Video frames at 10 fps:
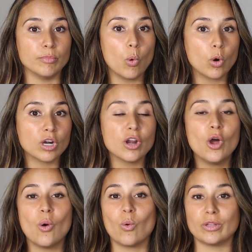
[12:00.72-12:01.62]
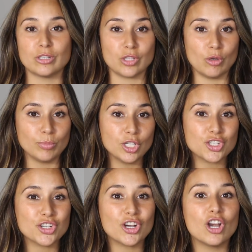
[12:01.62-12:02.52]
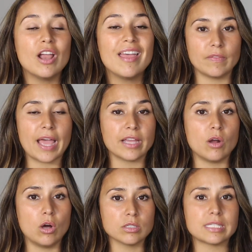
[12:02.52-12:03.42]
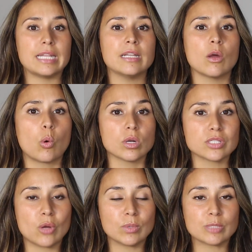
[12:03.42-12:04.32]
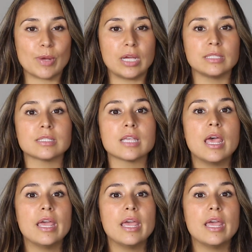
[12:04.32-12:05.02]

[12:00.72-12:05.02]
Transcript: board, or there's low blood sugar, that can all send a cortisol response.